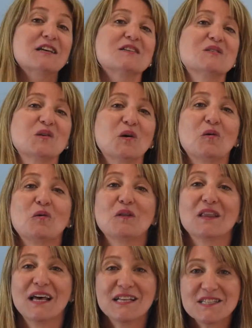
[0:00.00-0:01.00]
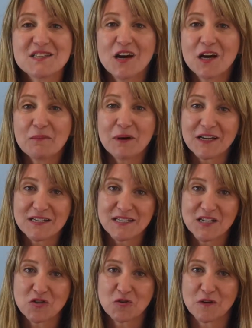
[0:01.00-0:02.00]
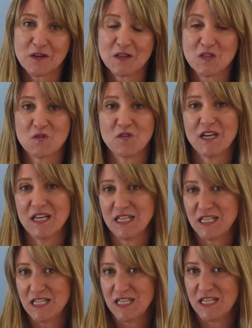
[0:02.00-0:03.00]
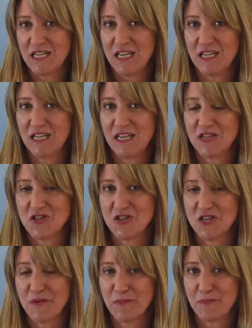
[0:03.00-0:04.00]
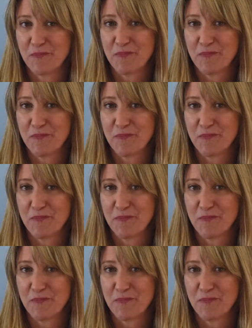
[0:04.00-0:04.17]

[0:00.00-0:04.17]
So let's talk about essential oils for ADD and ADHD.